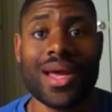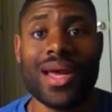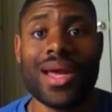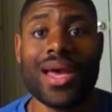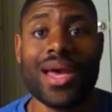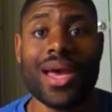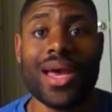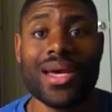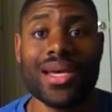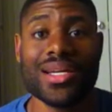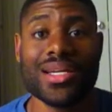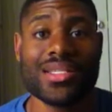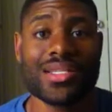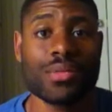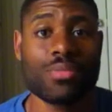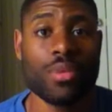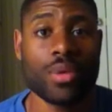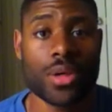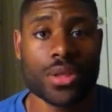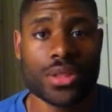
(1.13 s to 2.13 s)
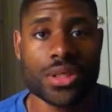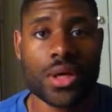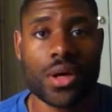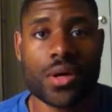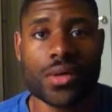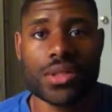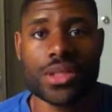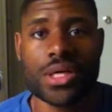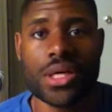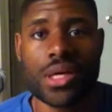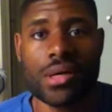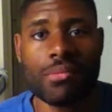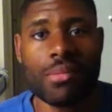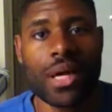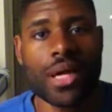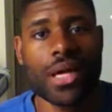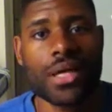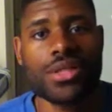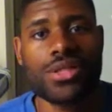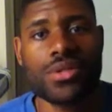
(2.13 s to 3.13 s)
Hey, it's your boy Charles Young
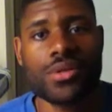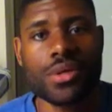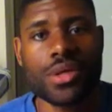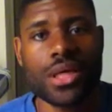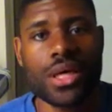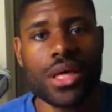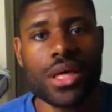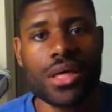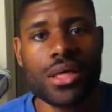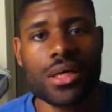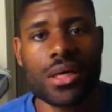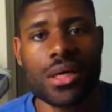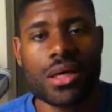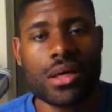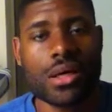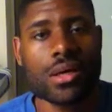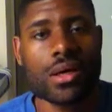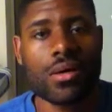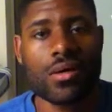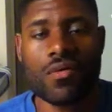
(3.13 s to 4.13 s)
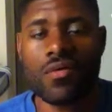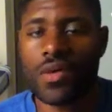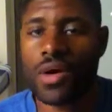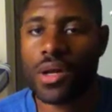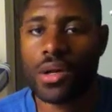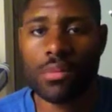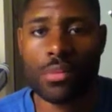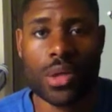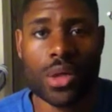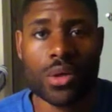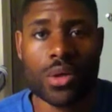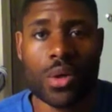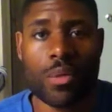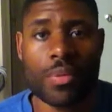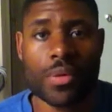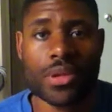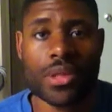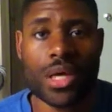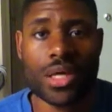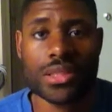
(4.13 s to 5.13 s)
back at you again. You know, follow me on
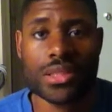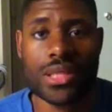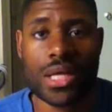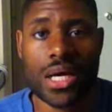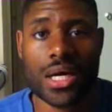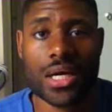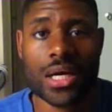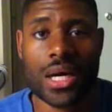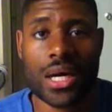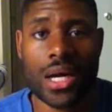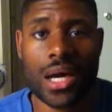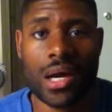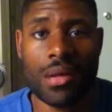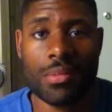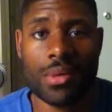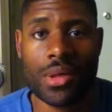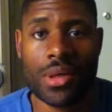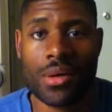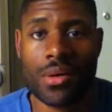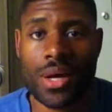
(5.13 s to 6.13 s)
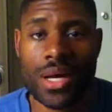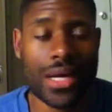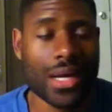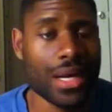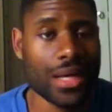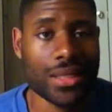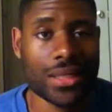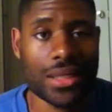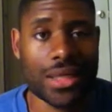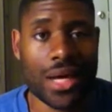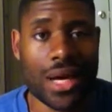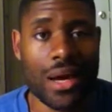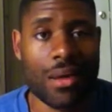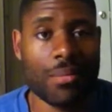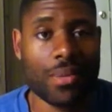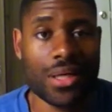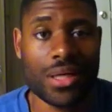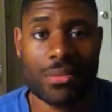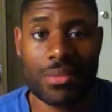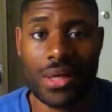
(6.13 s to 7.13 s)
openthoughts.com. You know, I got the
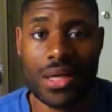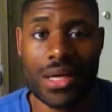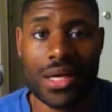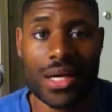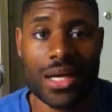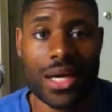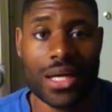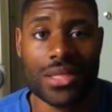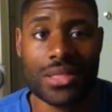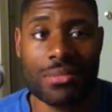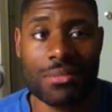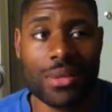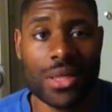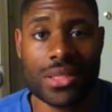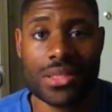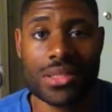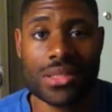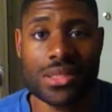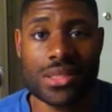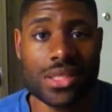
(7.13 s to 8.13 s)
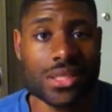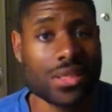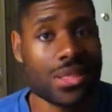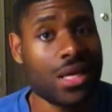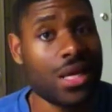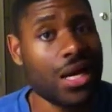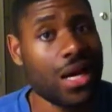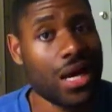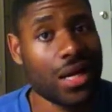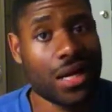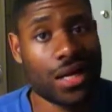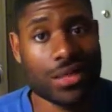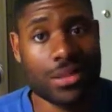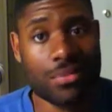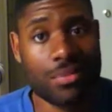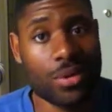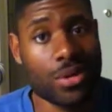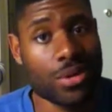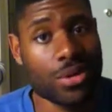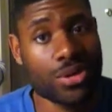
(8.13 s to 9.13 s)
comedy, man. I got the messages. I got the
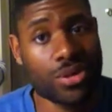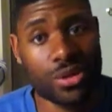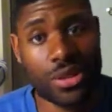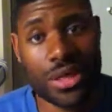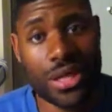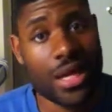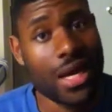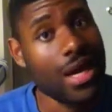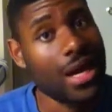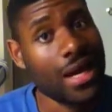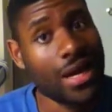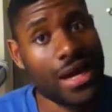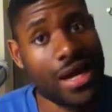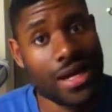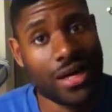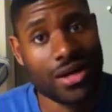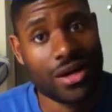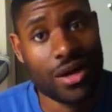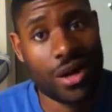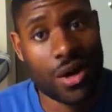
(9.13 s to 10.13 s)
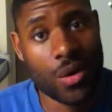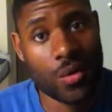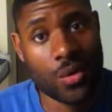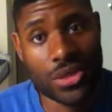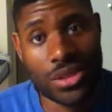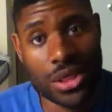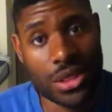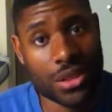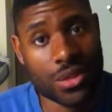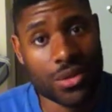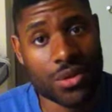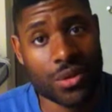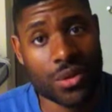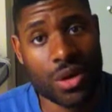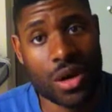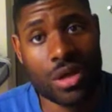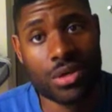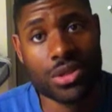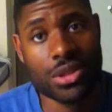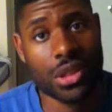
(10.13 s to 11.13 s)
poetry. I got it all. We trying to do it
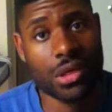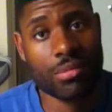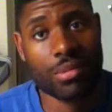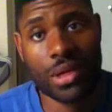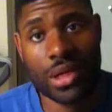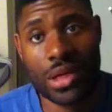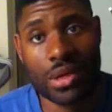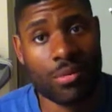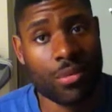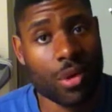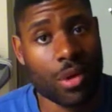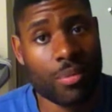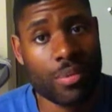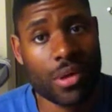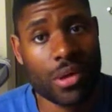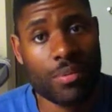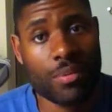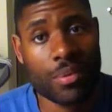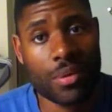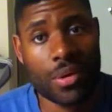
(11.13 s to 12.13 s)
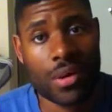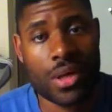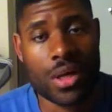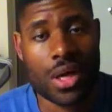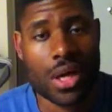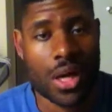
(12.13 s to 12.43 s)
all, trying to bring in more people.